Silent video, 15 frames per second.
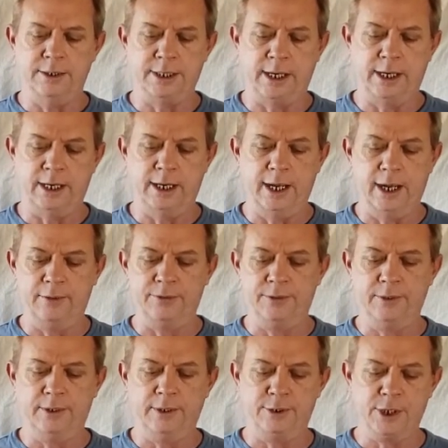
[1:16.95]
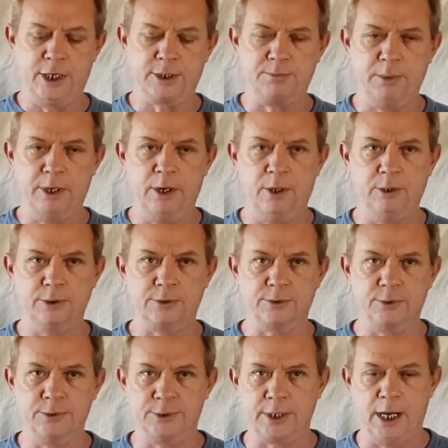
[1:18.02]
taking out the adjustment holes
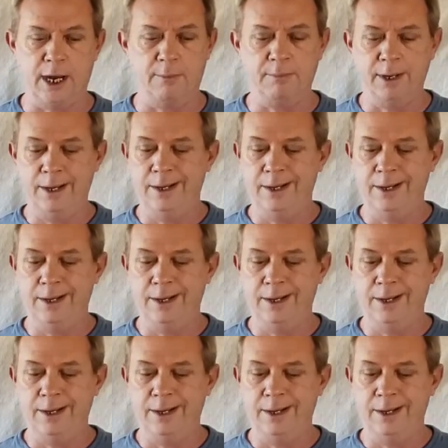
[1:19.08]
through the top.